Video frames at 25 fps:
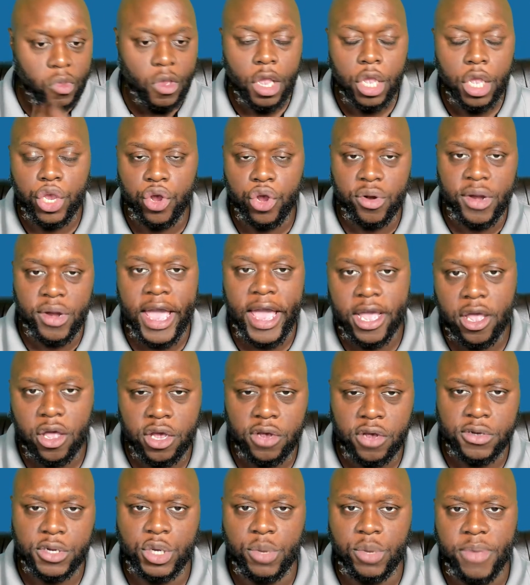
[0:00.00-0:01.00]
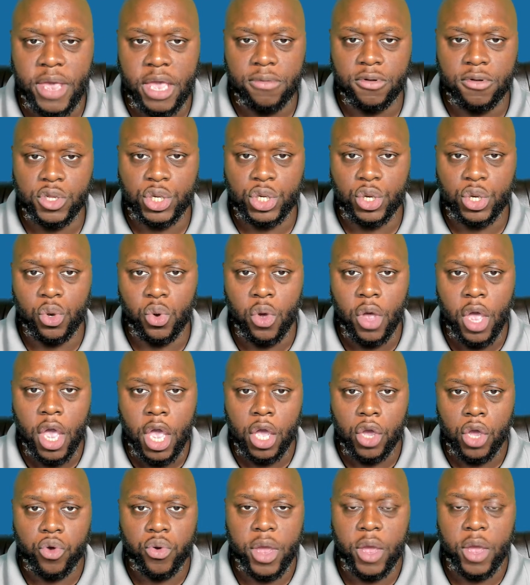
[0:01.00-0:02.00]
You're not going to be able to
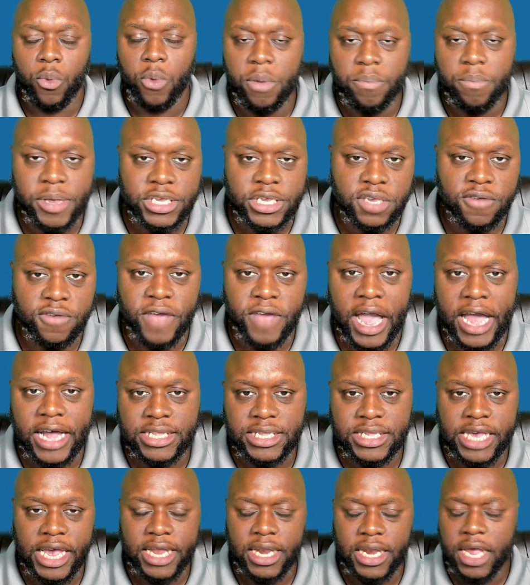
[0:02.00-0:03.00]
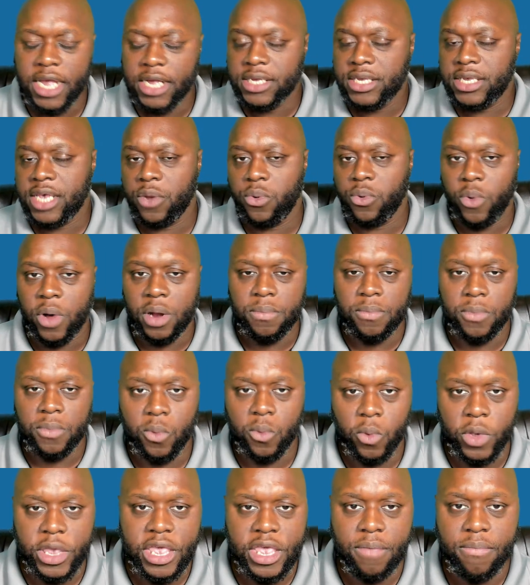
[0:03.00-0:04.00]
create one piece of content, send one
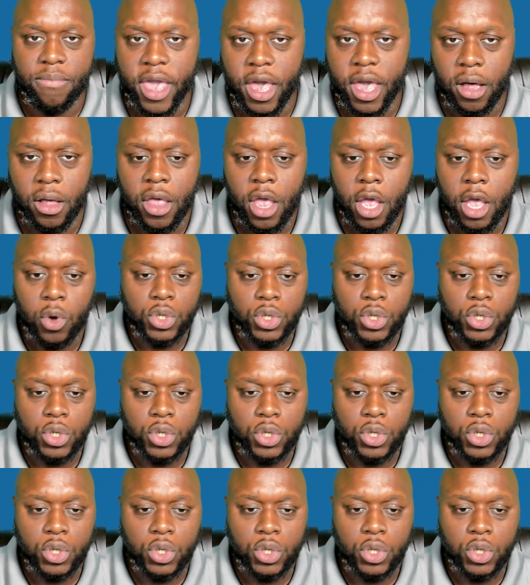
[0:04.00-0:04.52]
email,